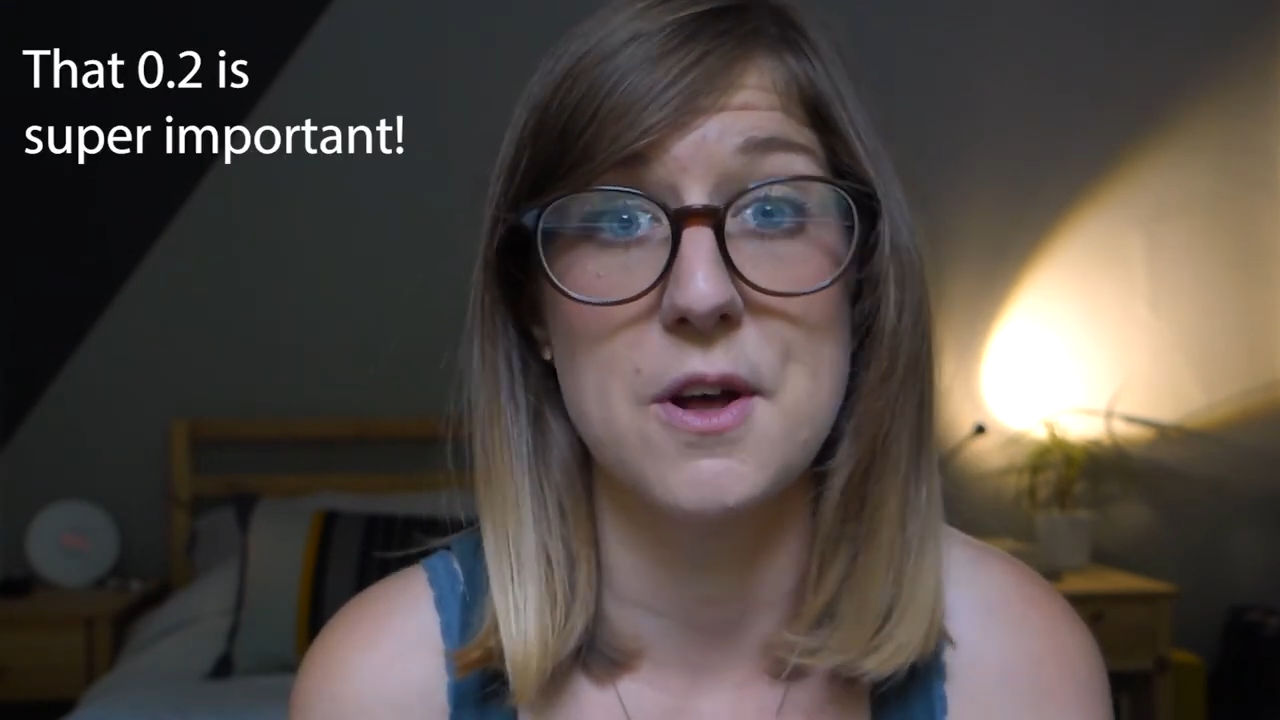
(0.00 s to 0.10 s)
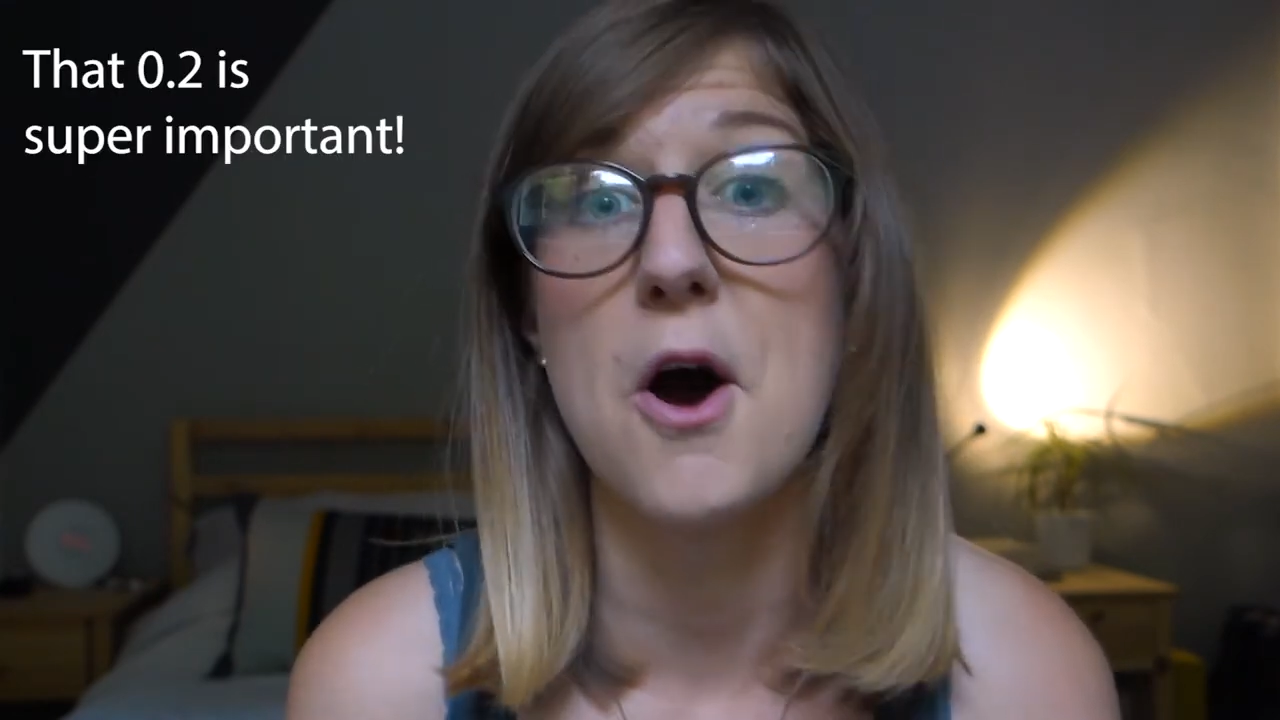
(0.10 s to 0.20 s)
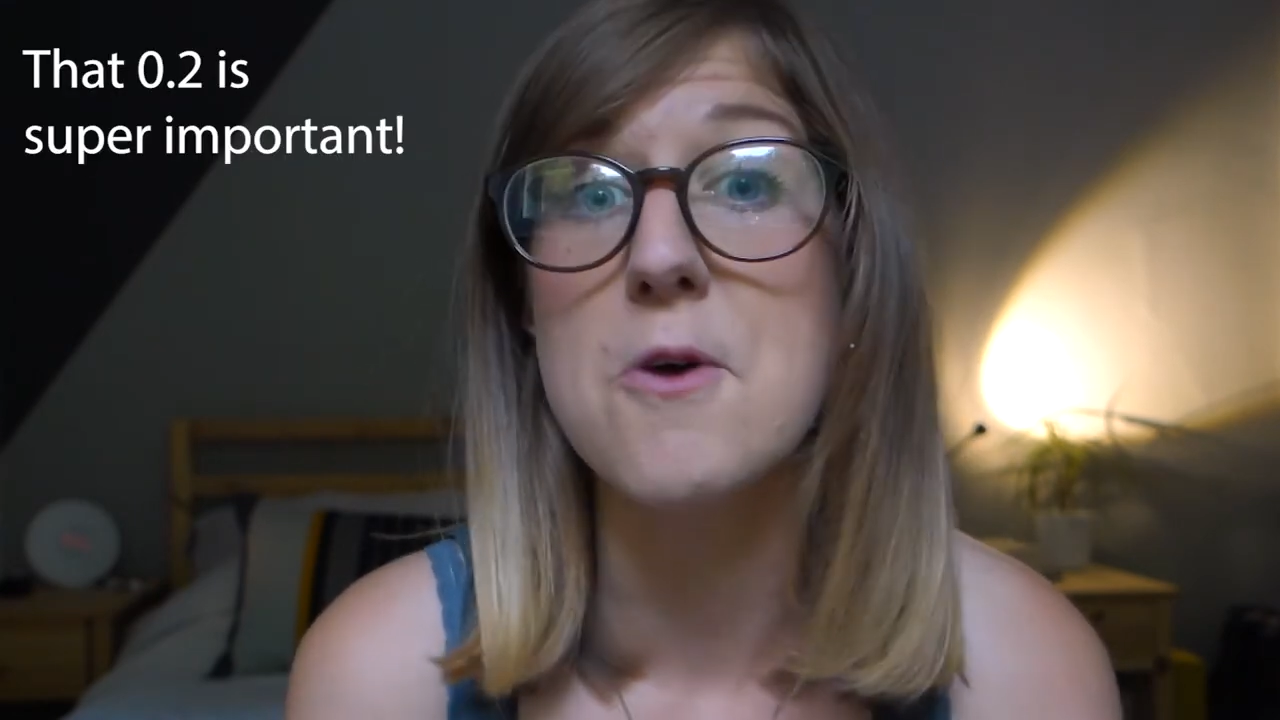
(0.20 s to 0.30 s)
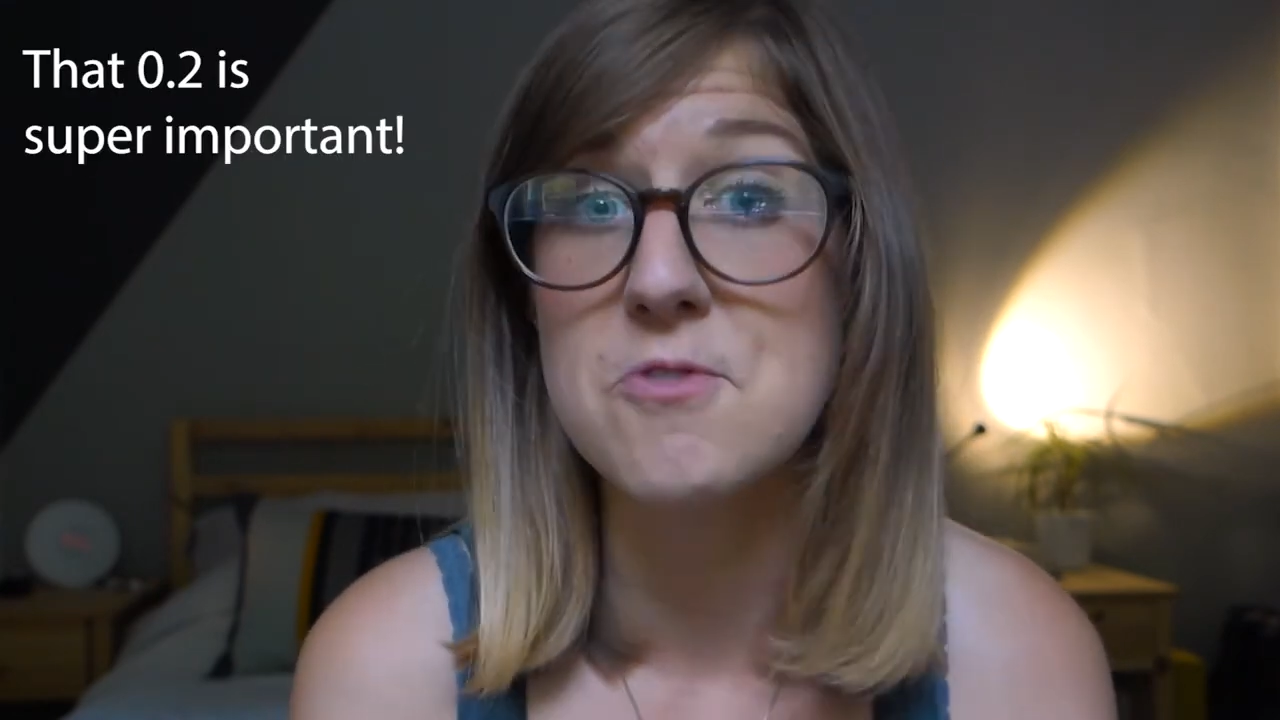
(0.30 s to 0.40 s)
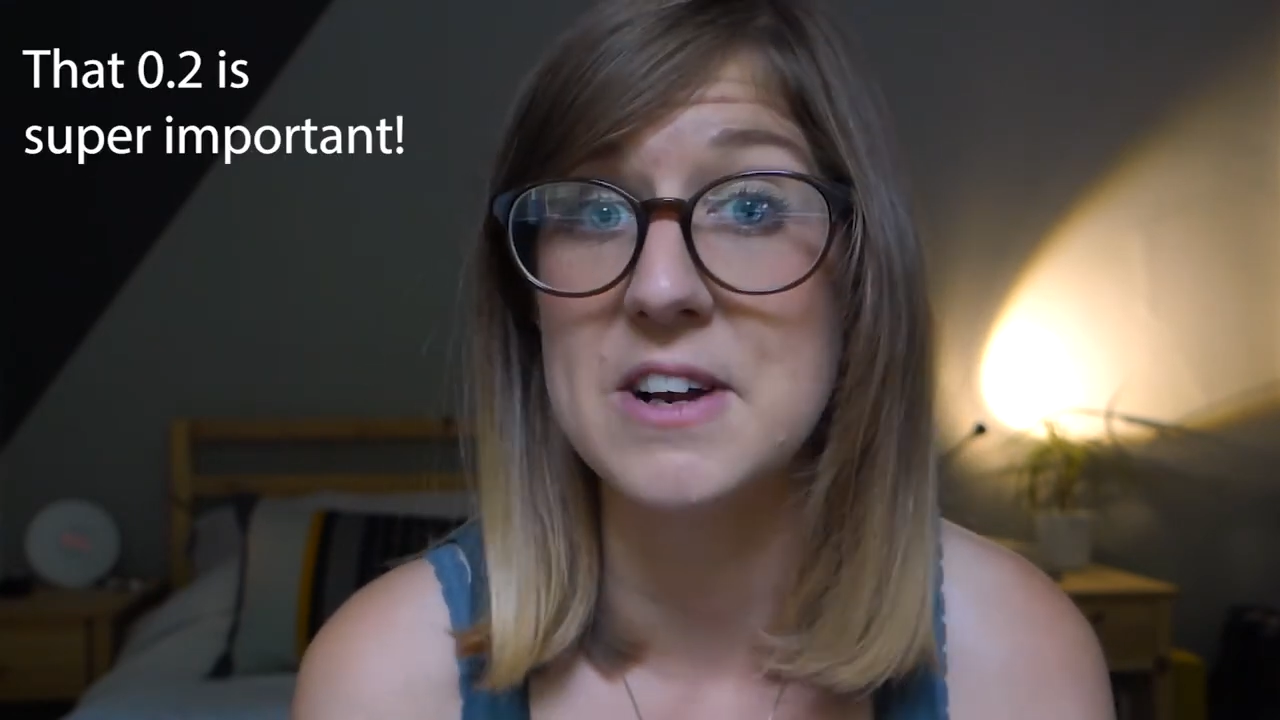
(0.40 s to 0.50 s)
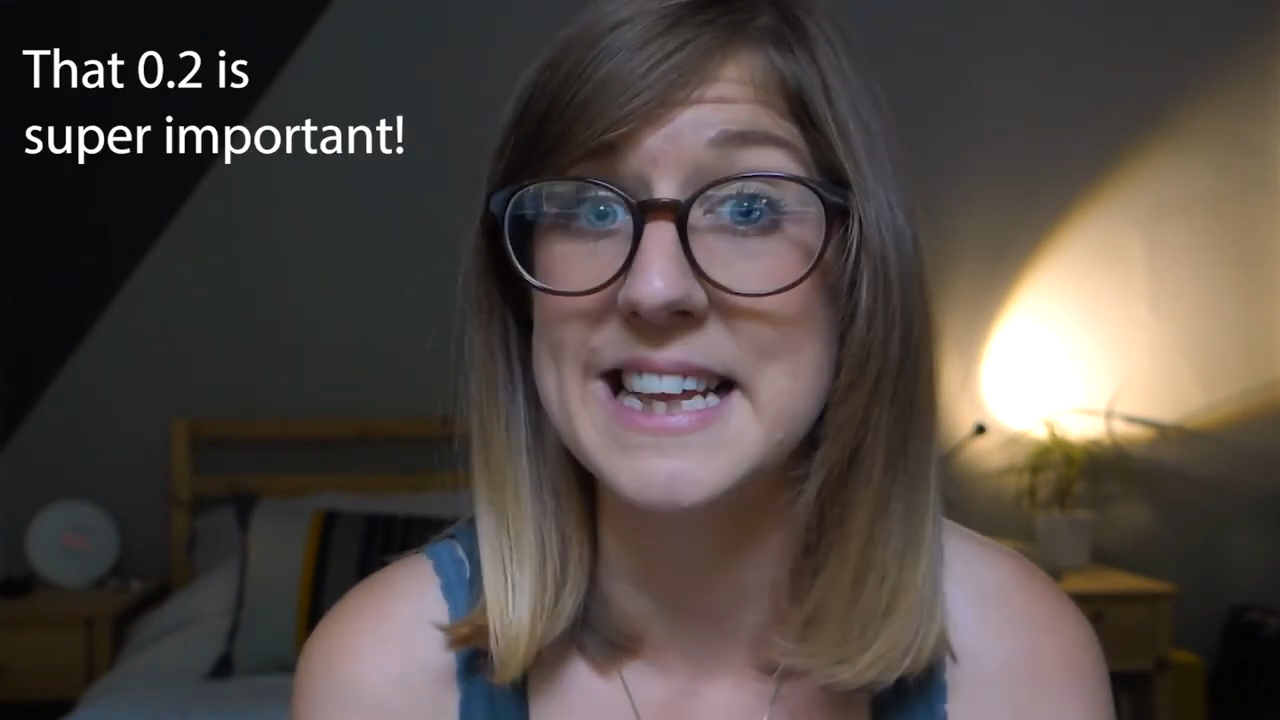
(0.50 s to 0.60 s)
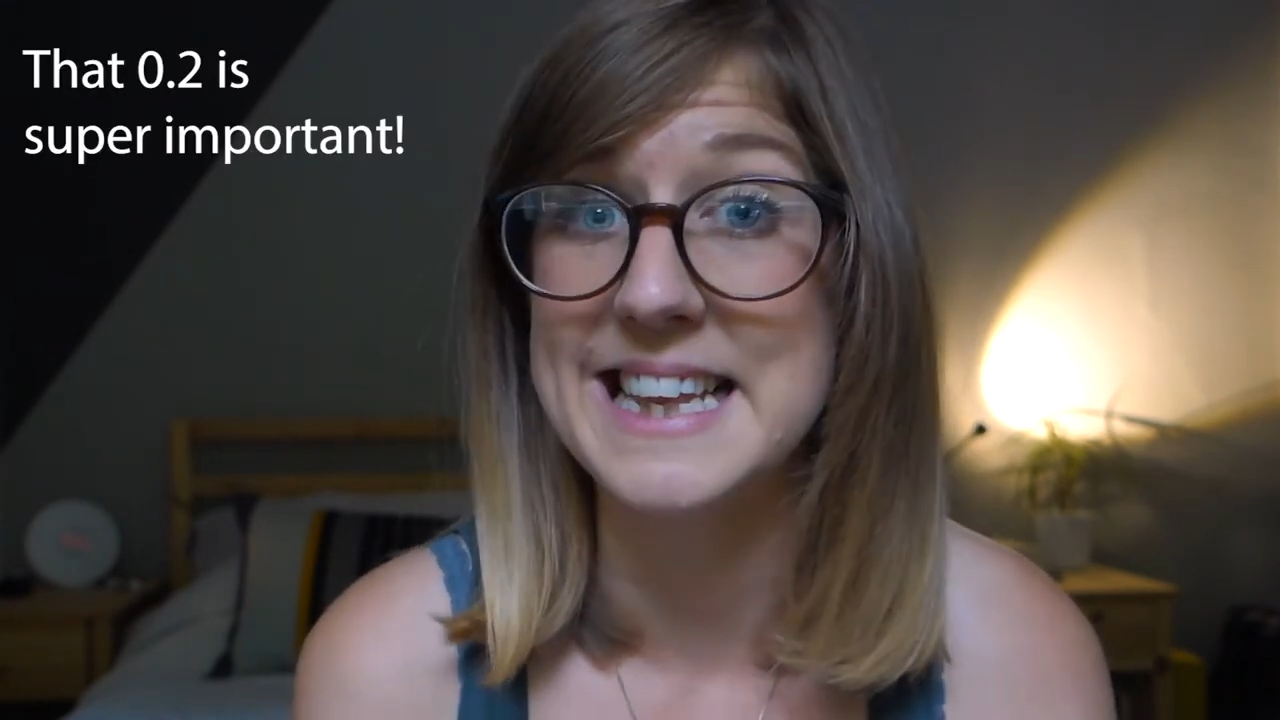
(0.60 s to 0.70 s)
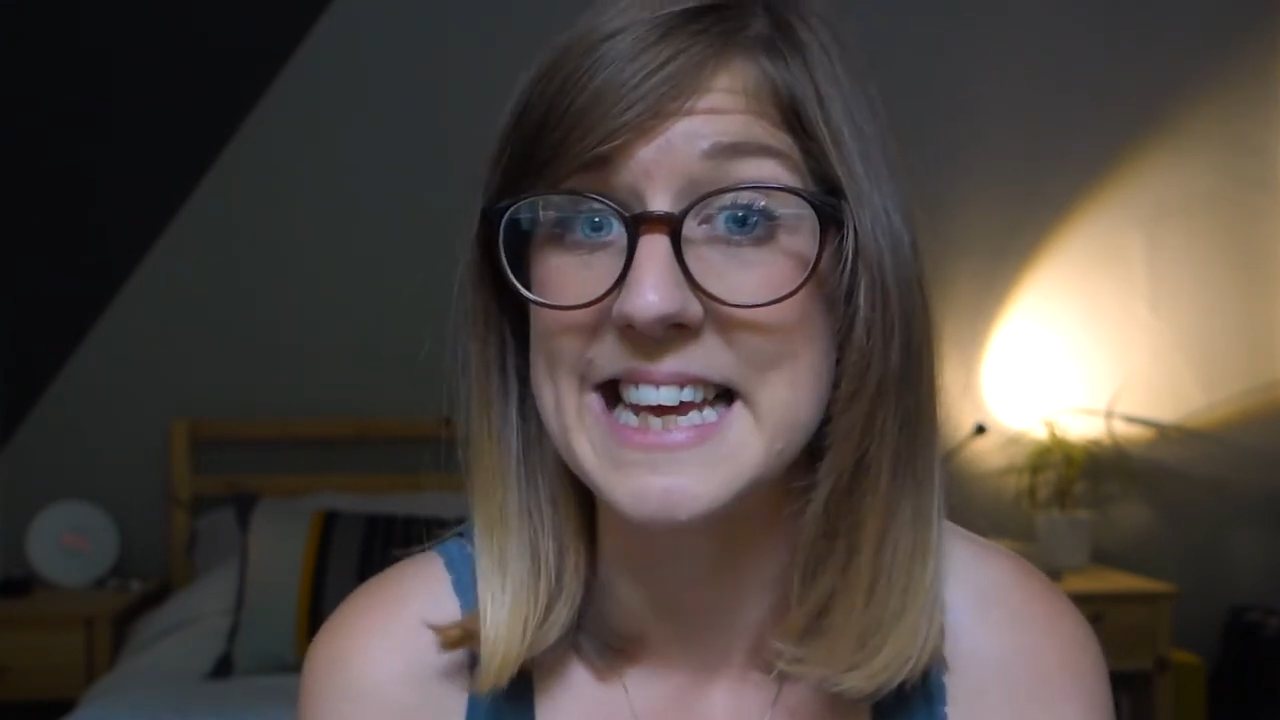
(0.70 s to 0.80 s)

hopefully the